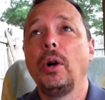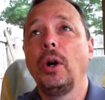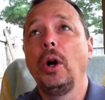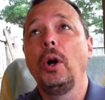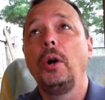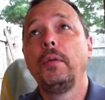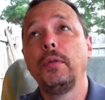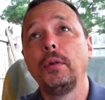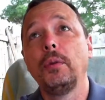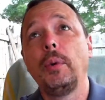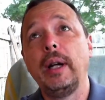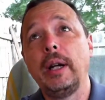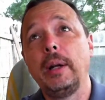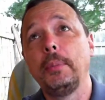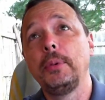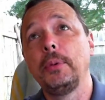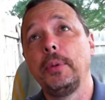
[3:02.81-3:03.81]
are
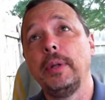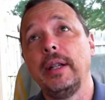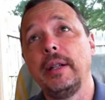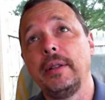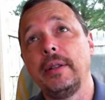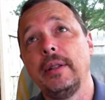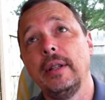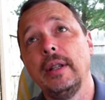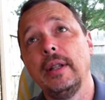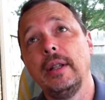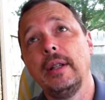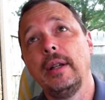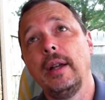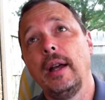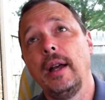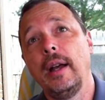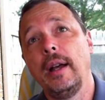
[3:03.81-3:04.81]
overwhelmed with
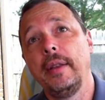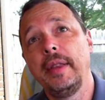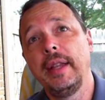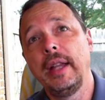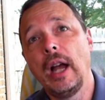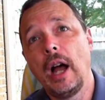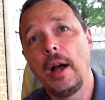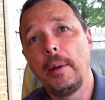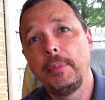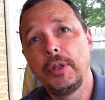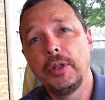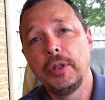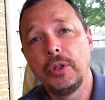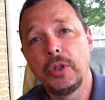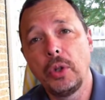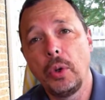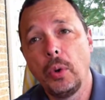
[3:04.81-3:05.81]
the
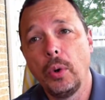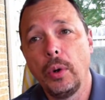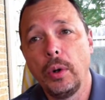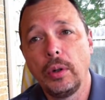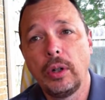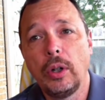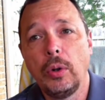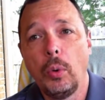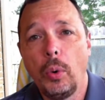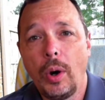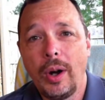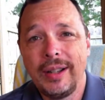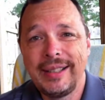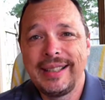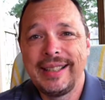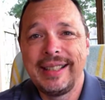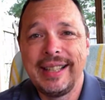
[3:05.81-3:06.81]
options or
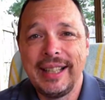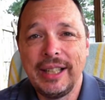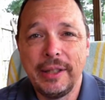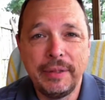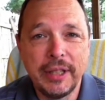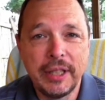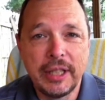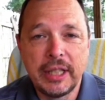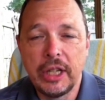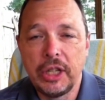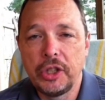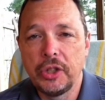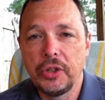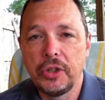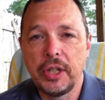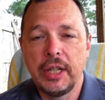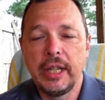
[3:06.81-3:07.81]
quantity of
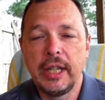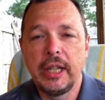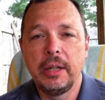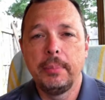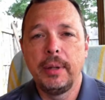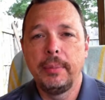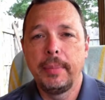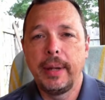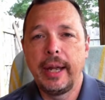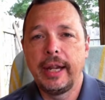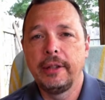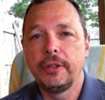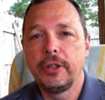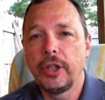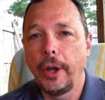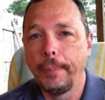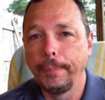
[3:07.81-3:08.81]
decisions that need to be
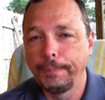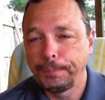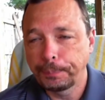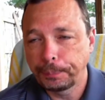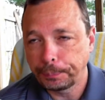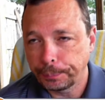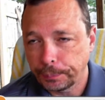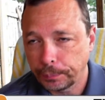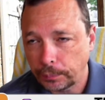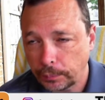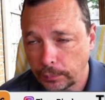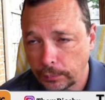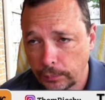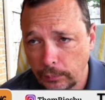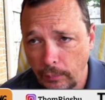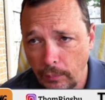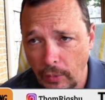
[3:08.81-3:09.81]
made. So
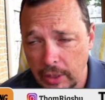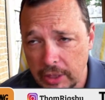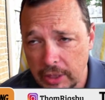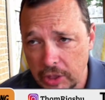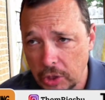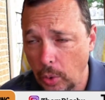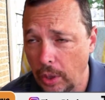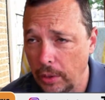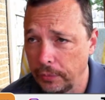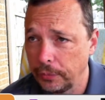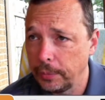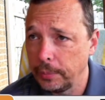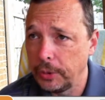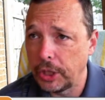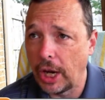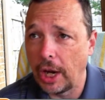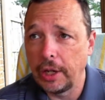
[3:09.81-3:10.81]
this quote
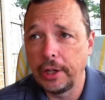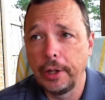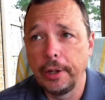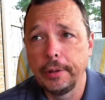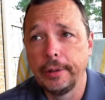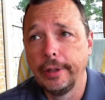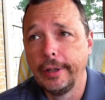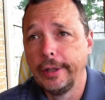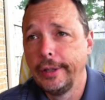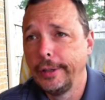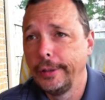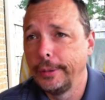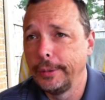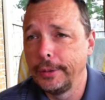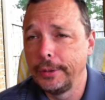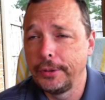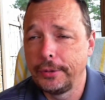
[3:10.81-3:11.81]
from Jocko
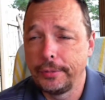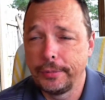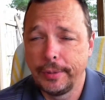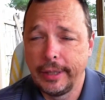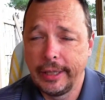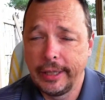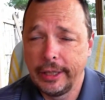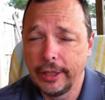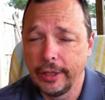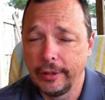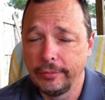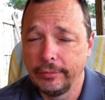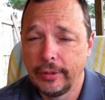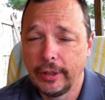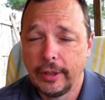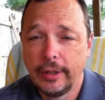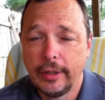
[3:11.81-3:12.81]
was really good.
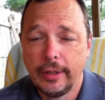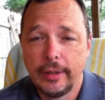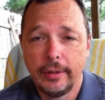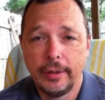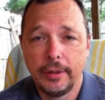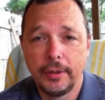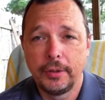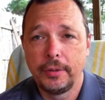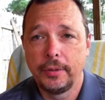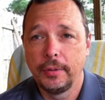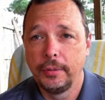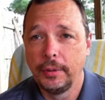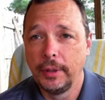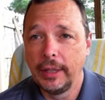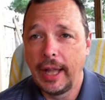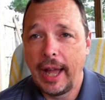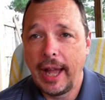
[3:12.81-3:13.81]
Just
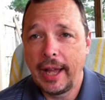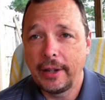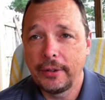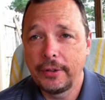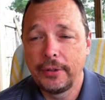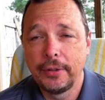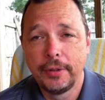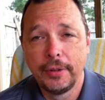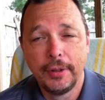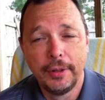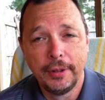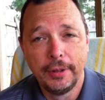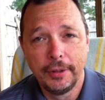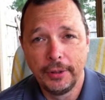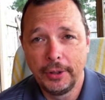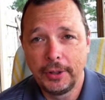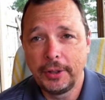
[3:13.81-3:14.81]
relax,
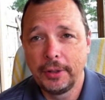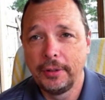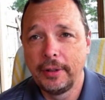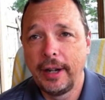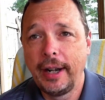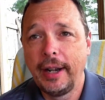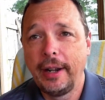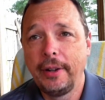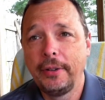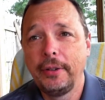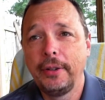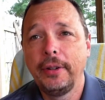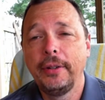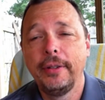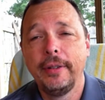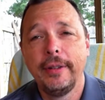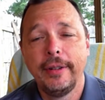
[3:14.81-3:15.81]
look
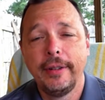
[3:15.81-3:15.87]
around,